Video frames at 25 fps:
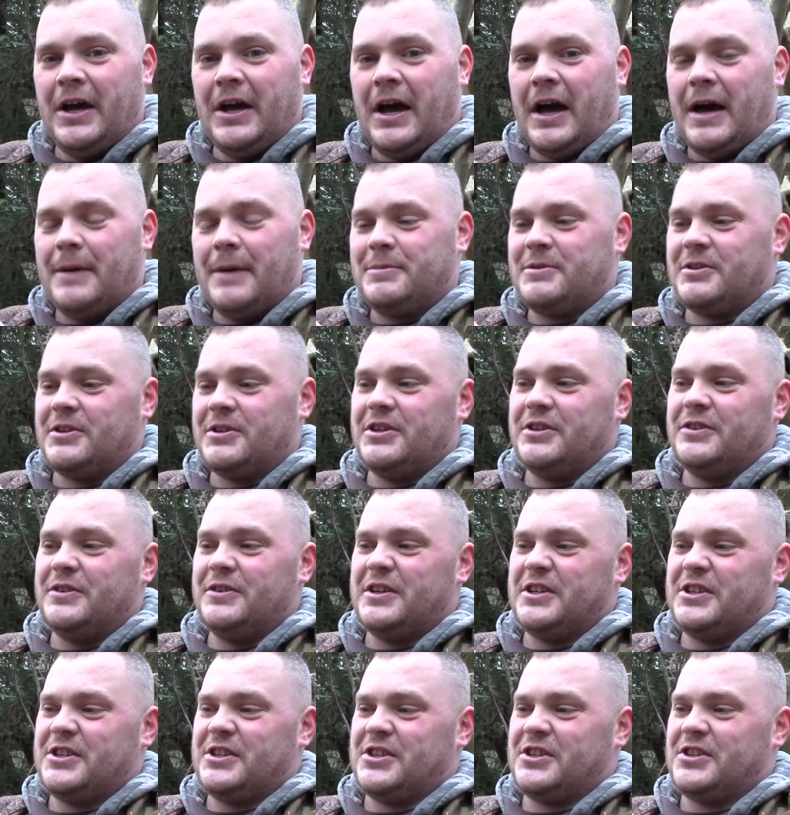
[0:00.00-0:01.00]

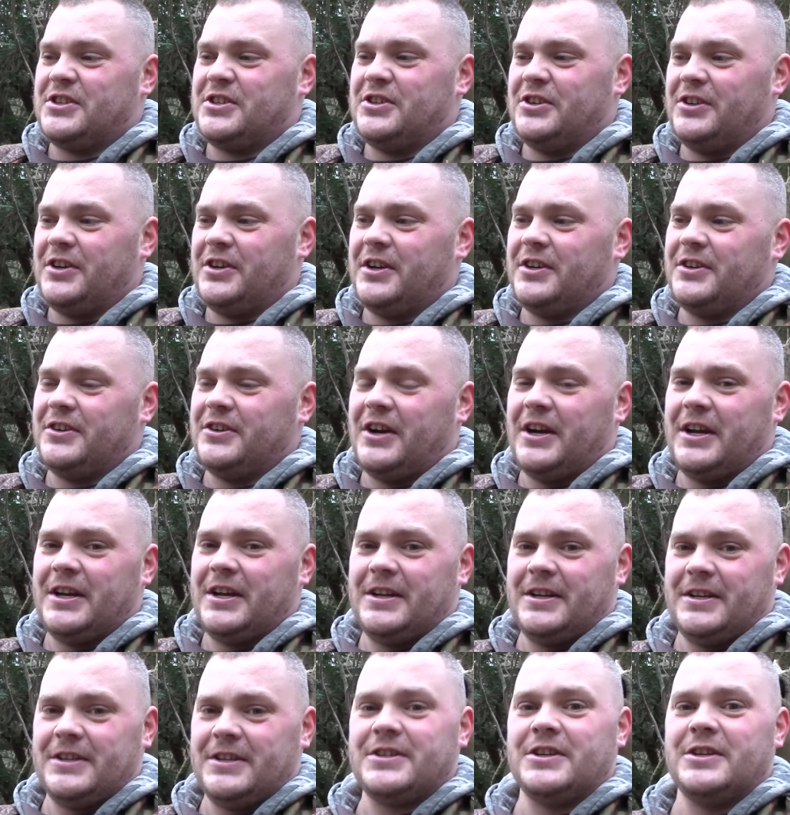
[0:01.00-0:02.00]
absolutely stunning
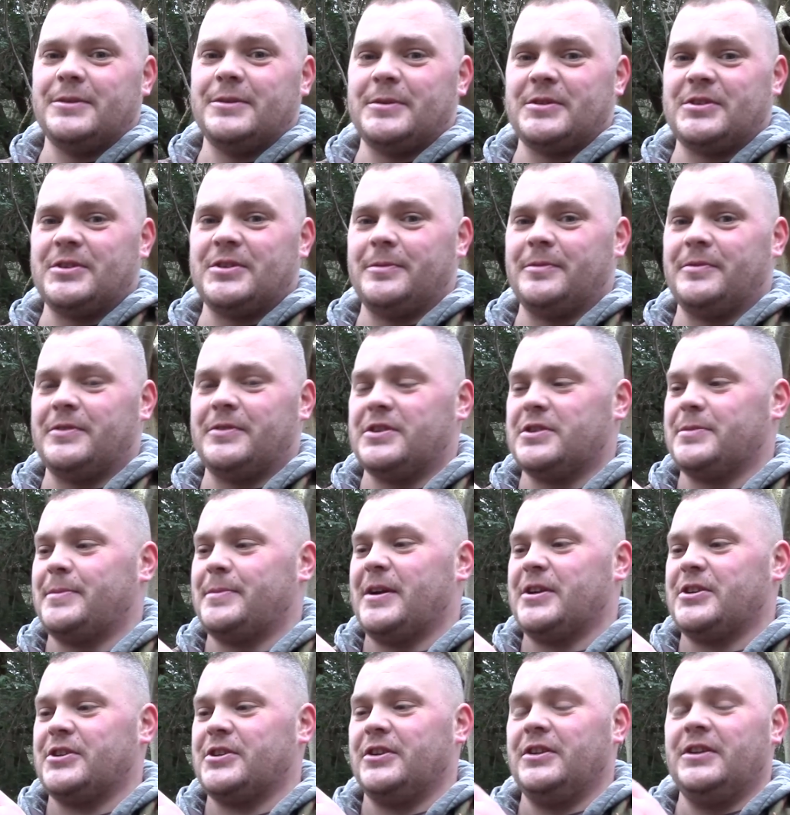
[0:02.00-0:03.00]
grain. That's going to be something
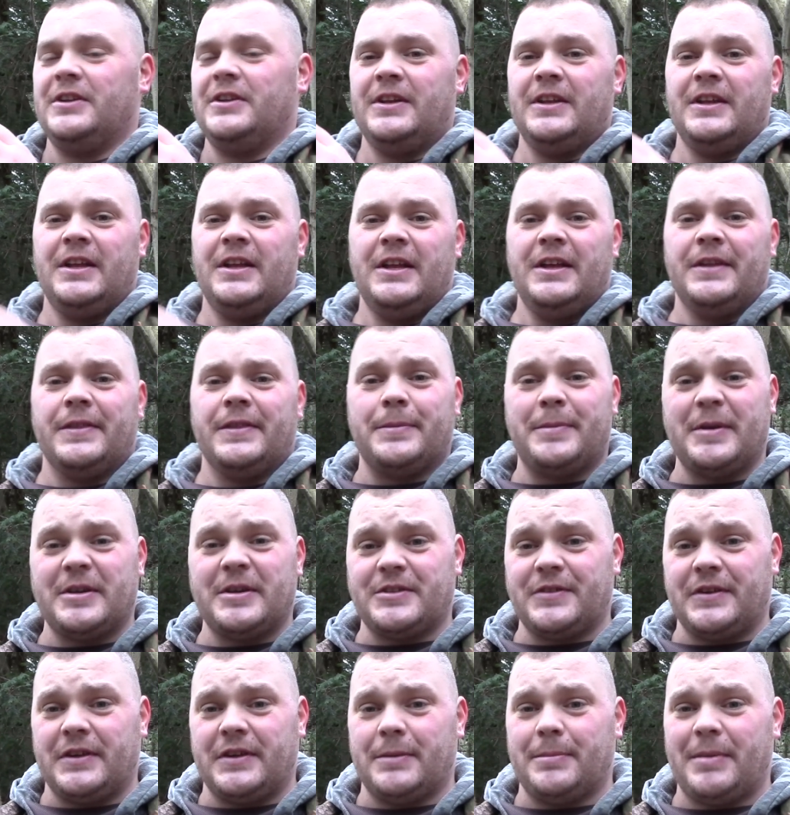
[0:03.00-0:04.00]
special. The
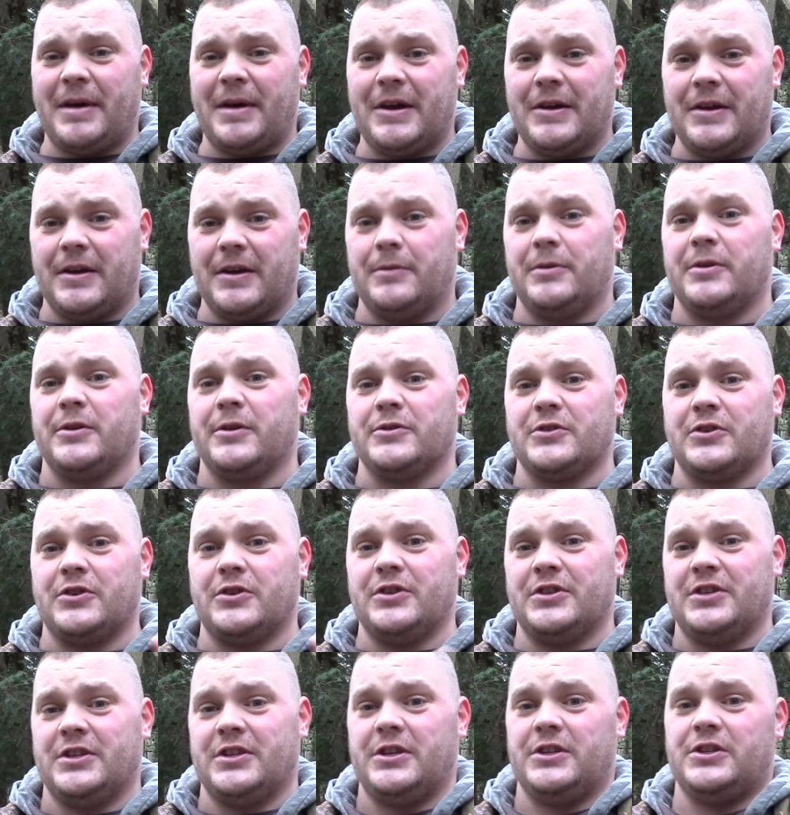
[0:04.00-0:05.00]
best thing about it, when I was
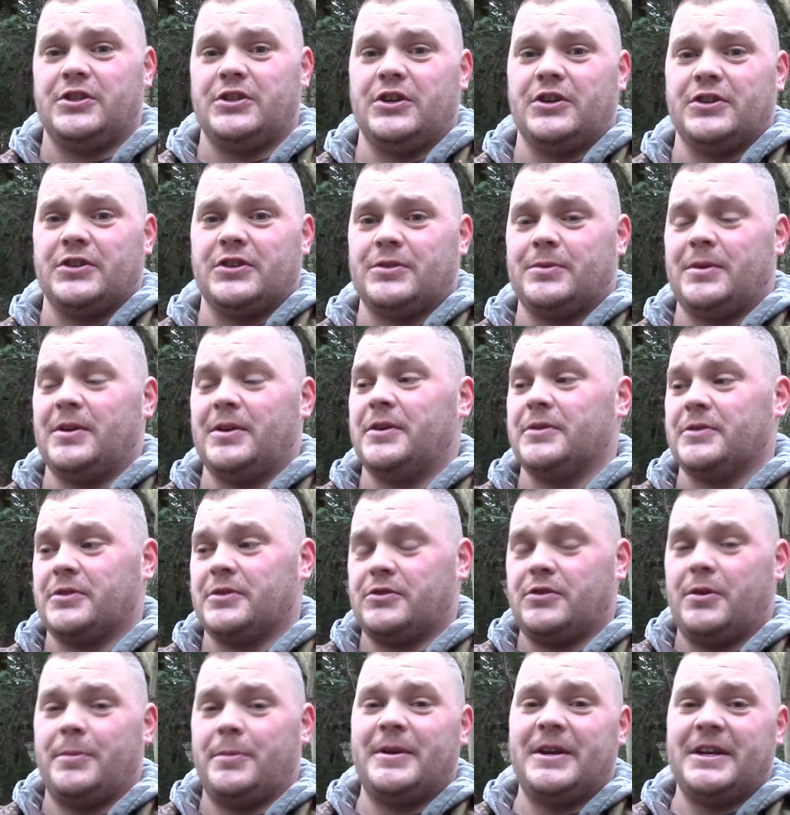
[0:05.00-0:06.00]
cutting it, just when I was
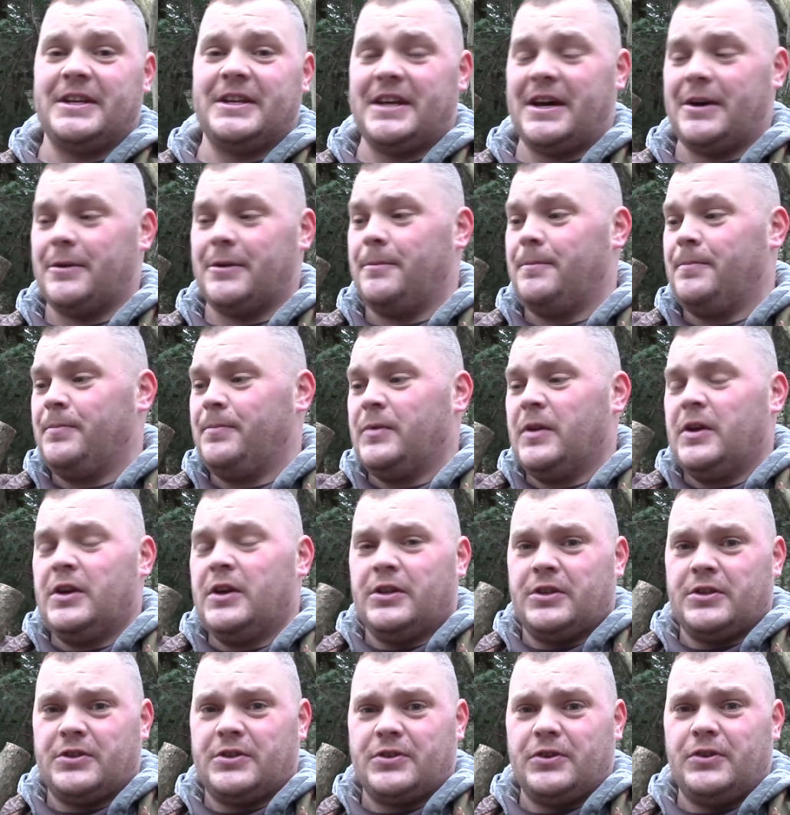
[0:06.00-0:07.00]
trimming it down,
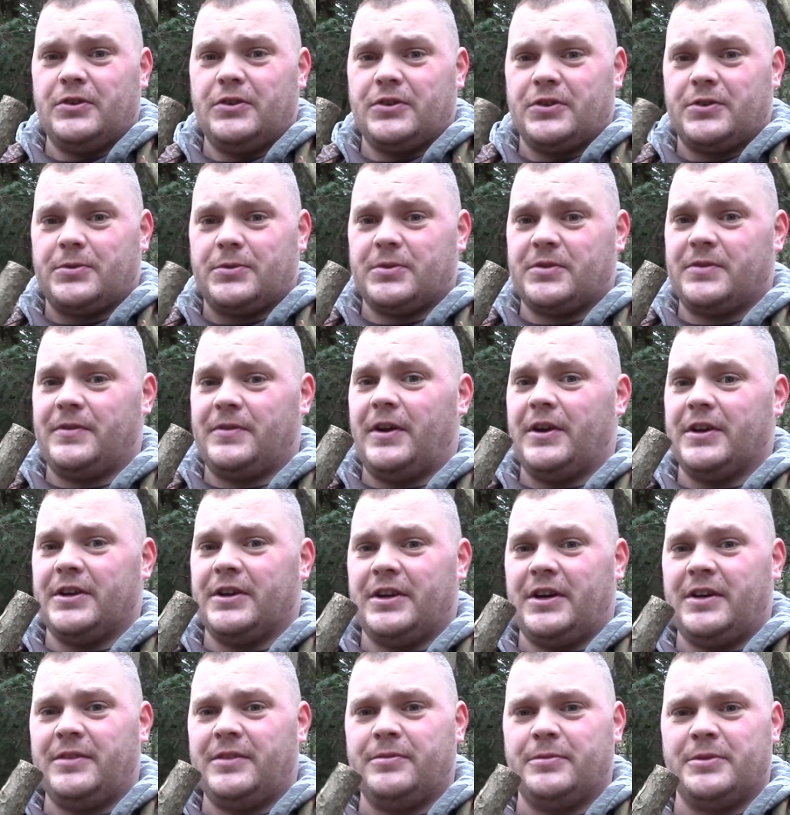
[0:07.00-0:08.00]
the sawdust was
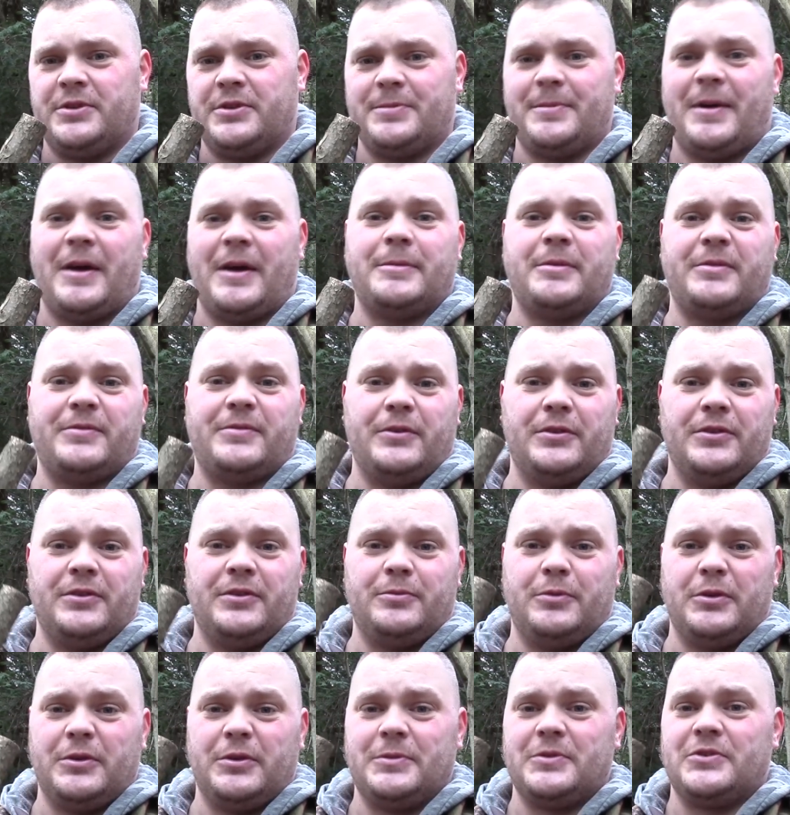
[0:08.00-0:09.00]
flying off, which made me thought the
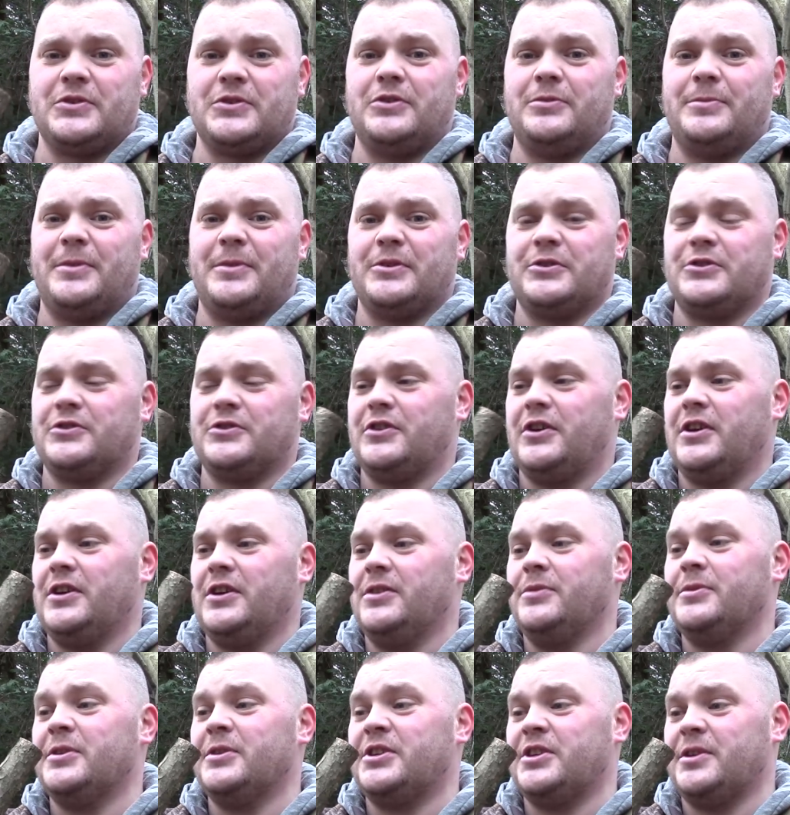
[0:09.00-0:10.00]
wood was almost dry,
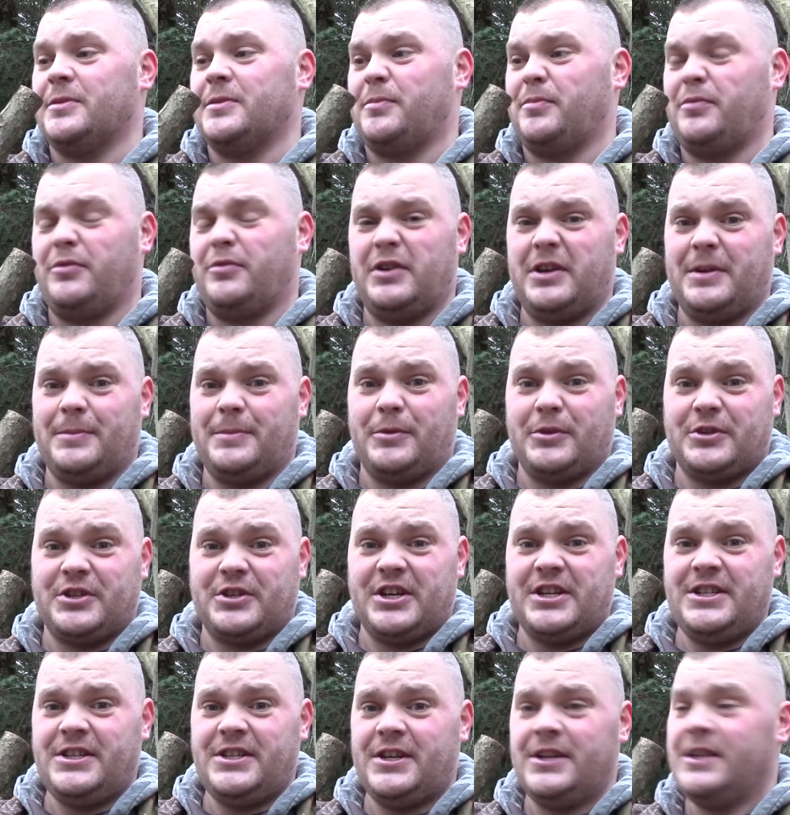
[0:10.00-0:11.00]
which it pretty much
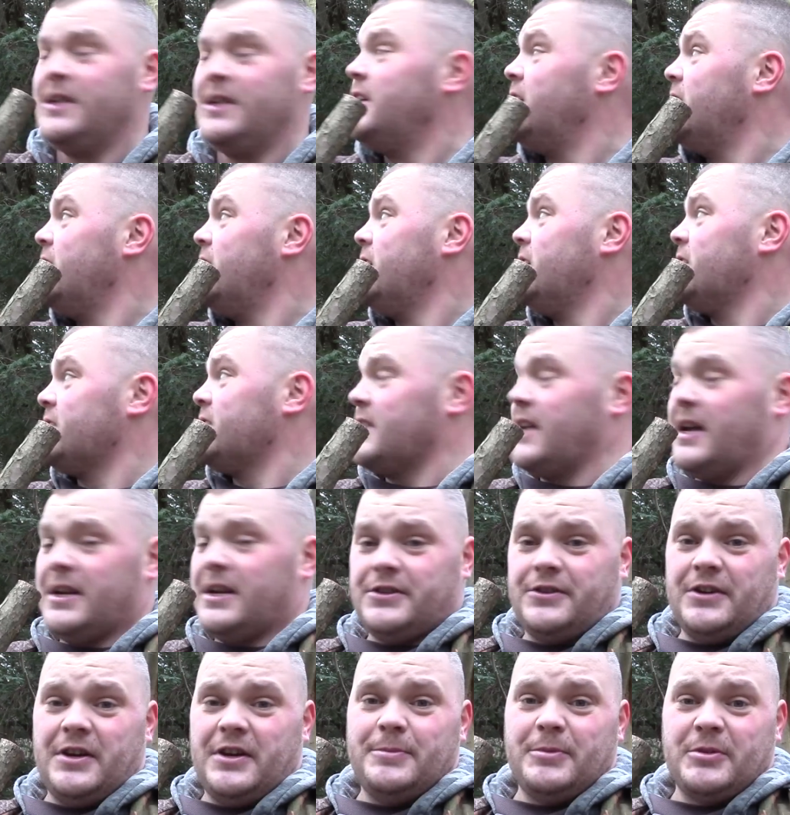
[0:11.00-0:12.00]
is. So
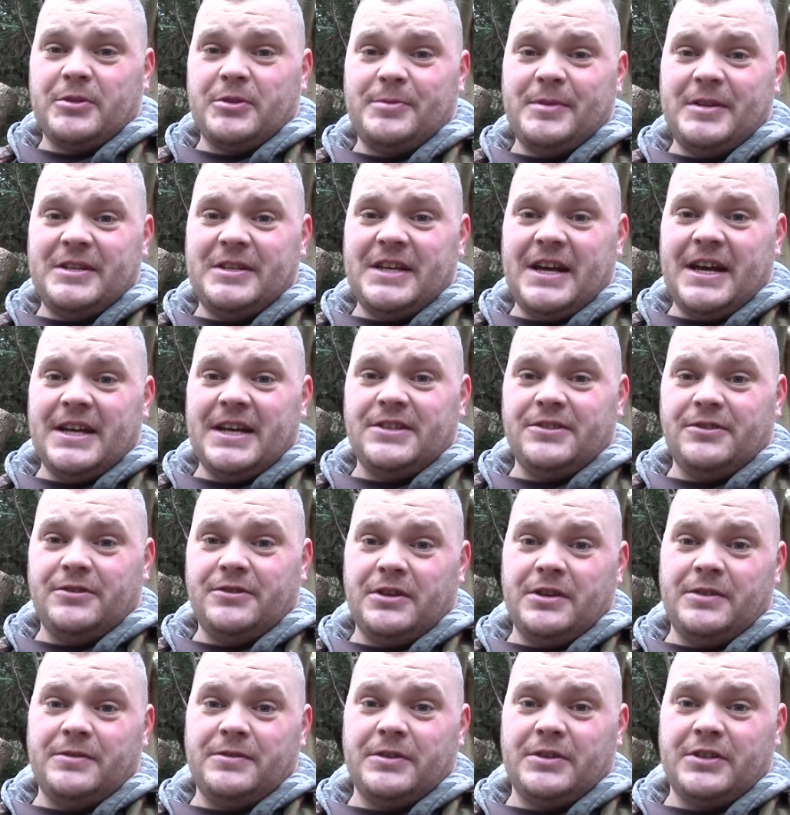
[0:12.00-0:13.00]
that tree must be dead
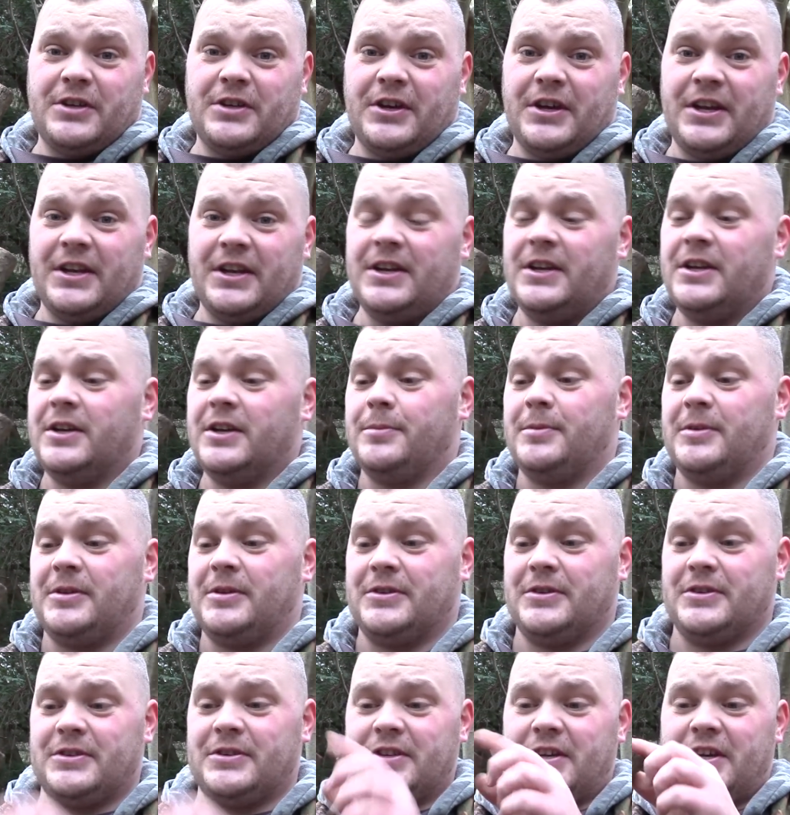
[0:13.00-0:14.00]
or either dying,
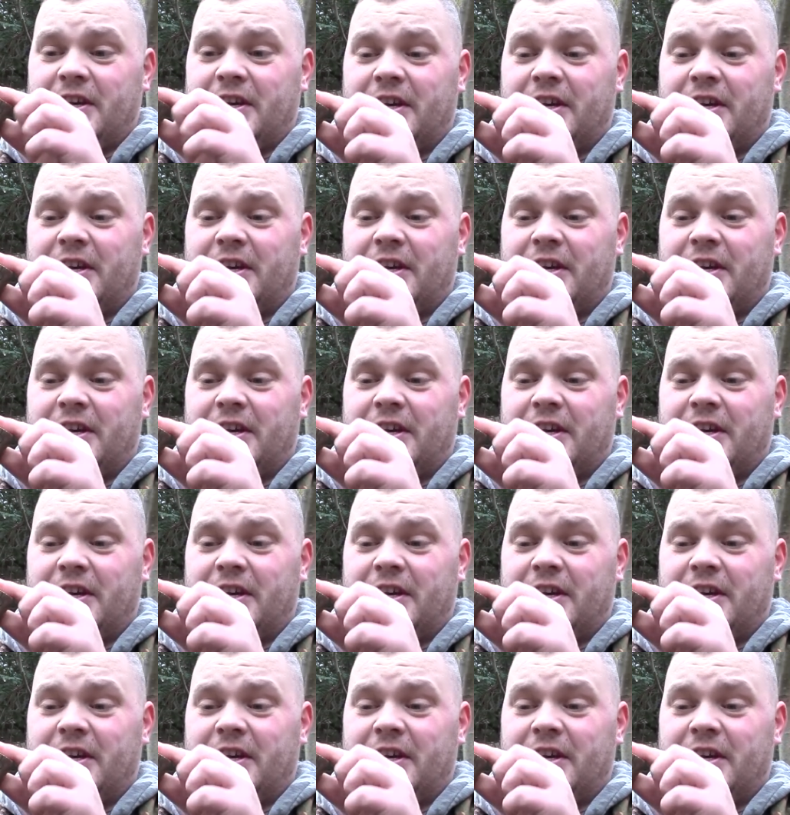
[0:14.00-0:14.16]
because